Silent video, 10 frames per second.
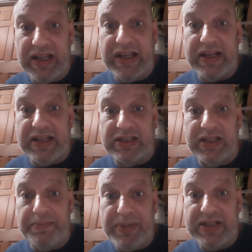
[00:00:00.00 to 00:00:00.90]
in an
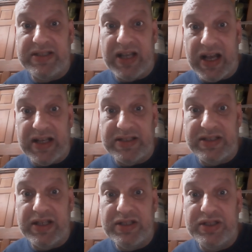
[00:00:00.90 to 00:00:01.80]

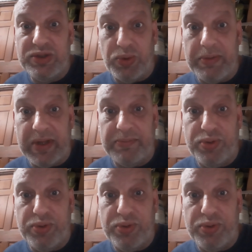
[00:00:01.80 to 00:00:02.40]
Olympic-sized swimming